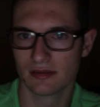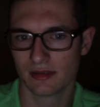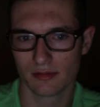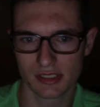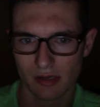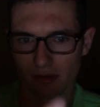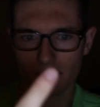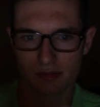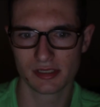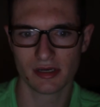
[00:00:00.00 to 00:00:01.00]
there was no
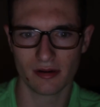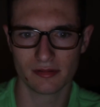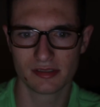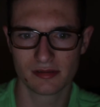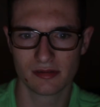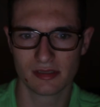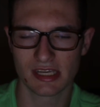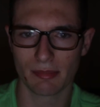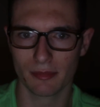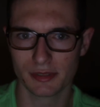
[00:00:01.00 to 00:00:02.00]
those, you know, it was the
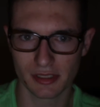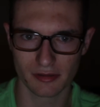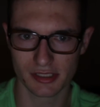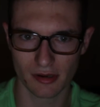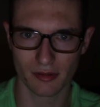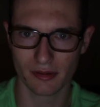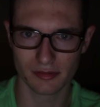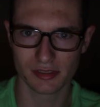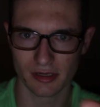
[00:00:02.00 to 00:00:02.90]
suburbs, so there's no those,